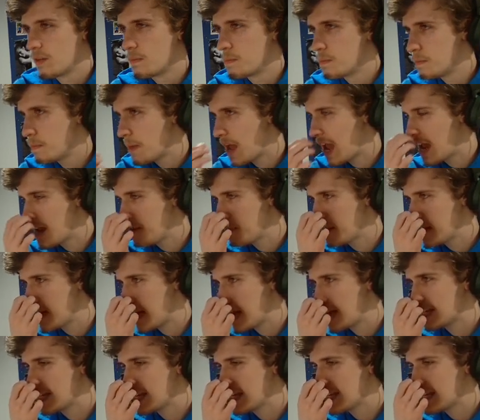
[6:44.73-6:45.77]
Maybe.
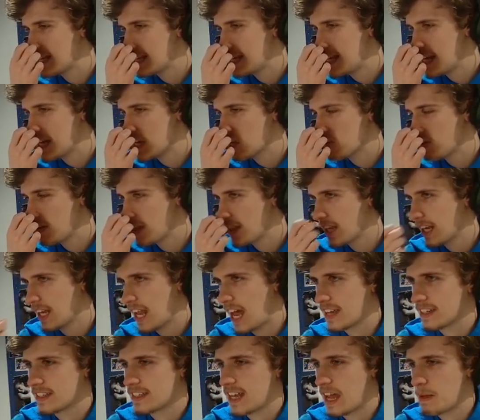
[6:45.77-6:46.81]
It is literally the
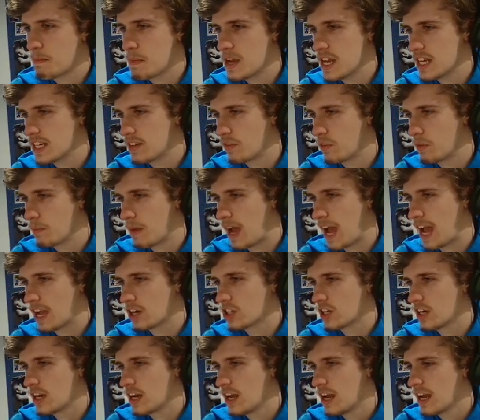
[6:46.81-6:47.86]
last 10 minutes of the match.